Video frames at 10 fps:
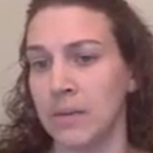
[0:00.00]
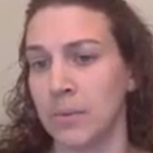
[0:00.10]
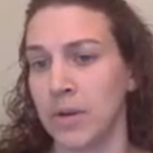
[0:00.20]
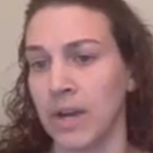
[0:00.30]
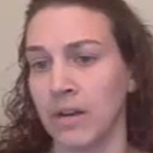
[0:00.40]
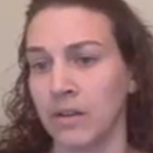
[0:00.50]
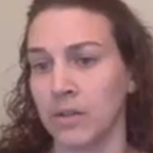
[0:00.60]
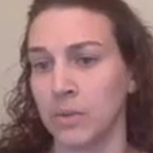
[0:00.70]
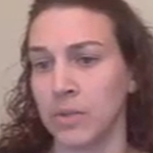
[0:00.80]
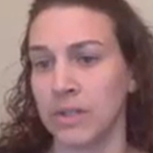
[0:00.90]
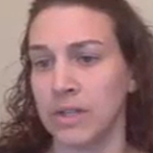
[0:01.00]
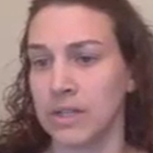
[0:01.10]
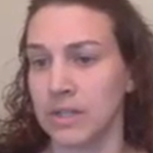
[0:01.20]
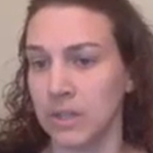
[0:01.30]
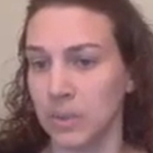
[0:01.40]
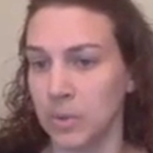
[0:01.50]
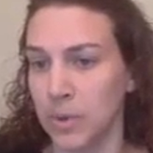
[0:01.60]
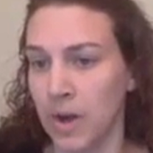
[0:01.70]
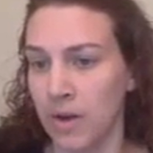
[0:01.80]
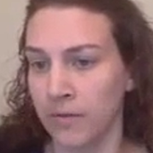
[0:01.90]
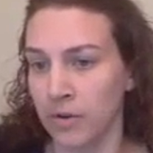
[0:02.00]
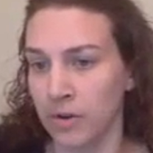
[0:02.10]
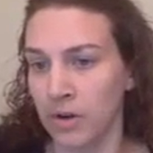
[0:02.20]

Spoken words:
pre-calculus with statistics, which we offer.